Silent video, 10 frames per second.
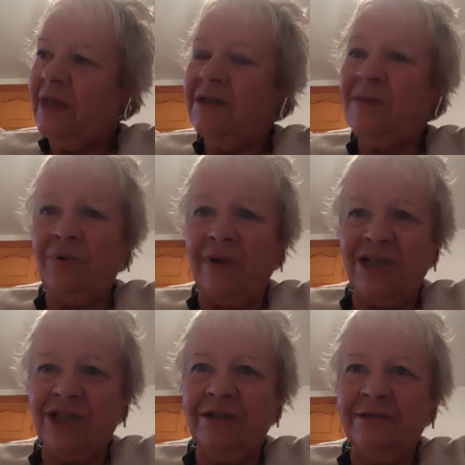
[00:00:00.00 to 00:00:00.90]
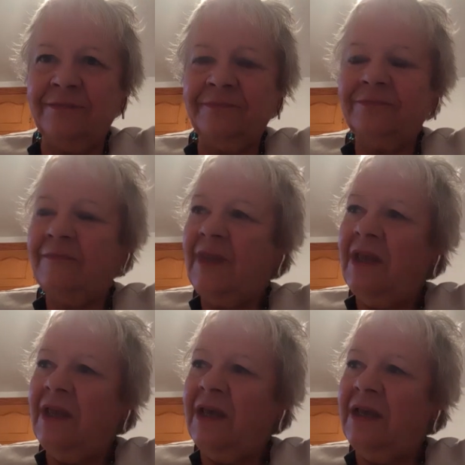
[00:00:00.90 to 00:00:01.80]
depression.
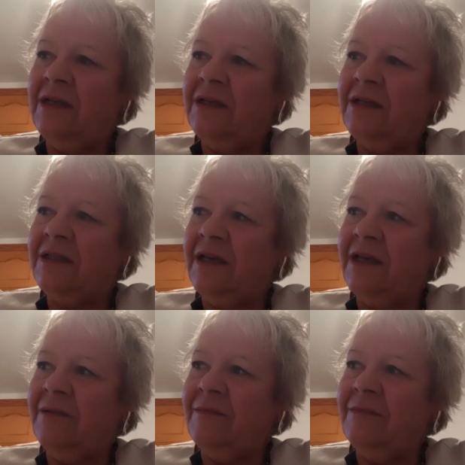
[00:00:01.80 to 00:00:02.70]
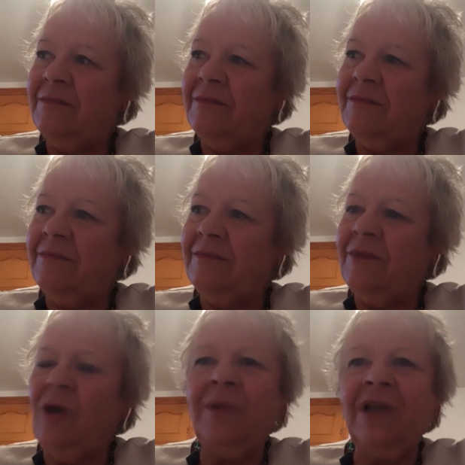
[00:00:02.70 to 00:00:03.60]
And
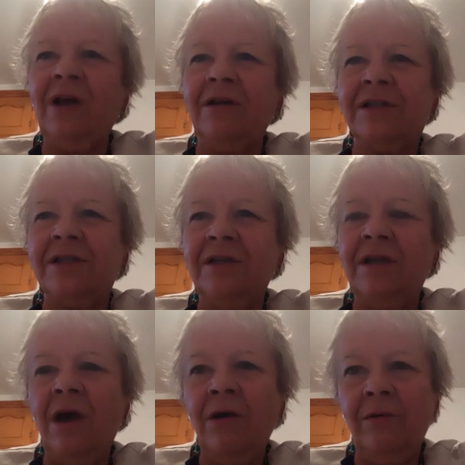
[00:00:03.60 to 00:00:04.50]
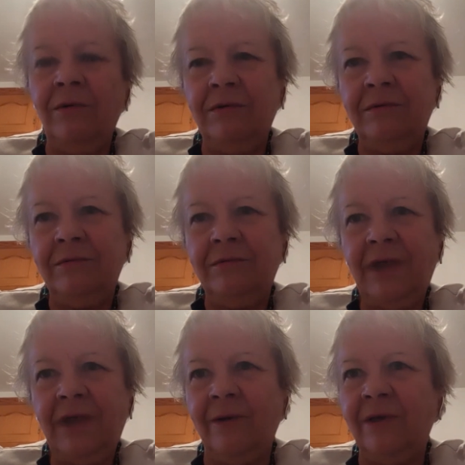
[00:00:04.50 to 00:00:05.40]
nobody got to know
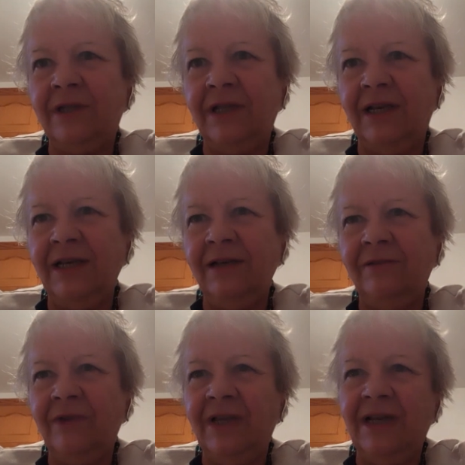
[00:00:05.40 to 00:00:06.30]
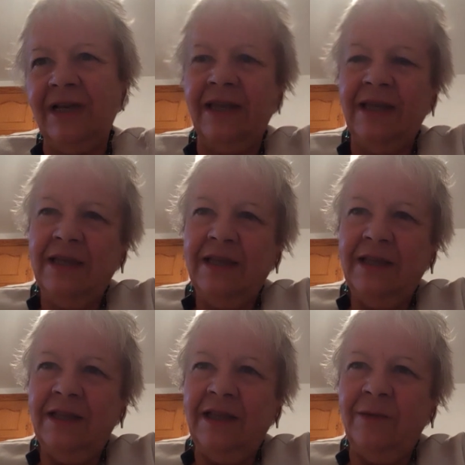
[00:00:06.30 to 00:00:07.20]
Howard.
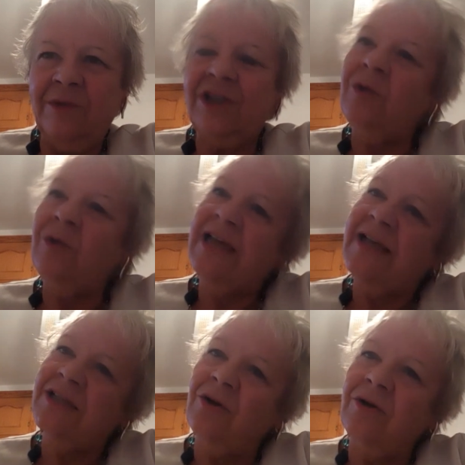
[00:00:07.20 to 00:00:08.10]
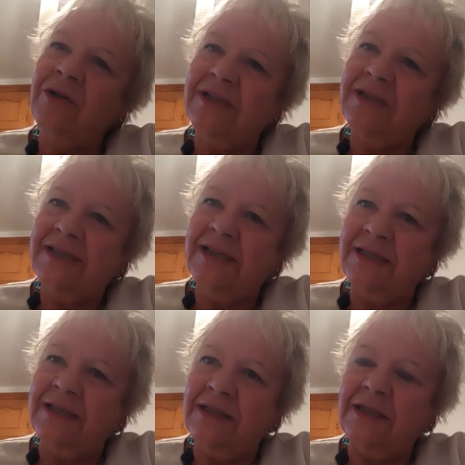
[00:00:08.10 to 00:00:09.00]
They were so task oriented,
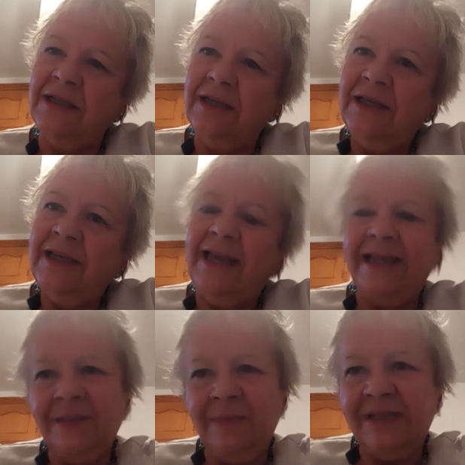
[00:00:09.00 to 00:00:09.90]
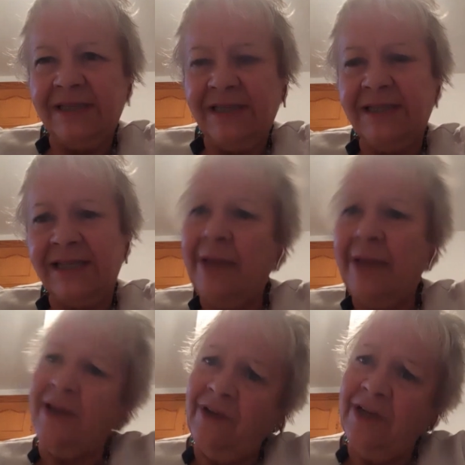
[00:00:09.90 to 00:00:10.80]
and get up at this time,
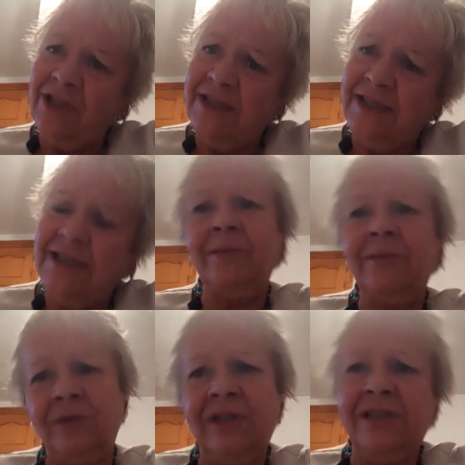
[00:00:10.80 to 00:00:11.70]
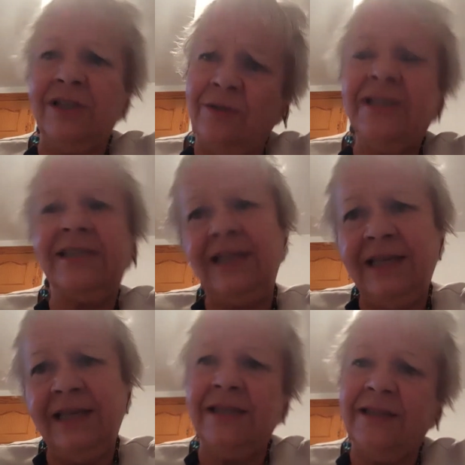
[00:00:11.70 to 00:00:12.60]
have your lunch at this time, do this, sit
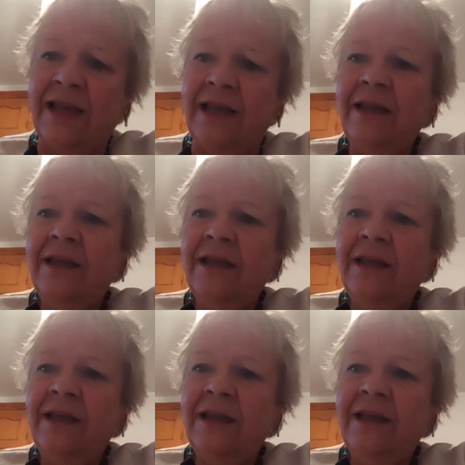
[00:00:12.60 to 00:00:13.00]
here, sit there.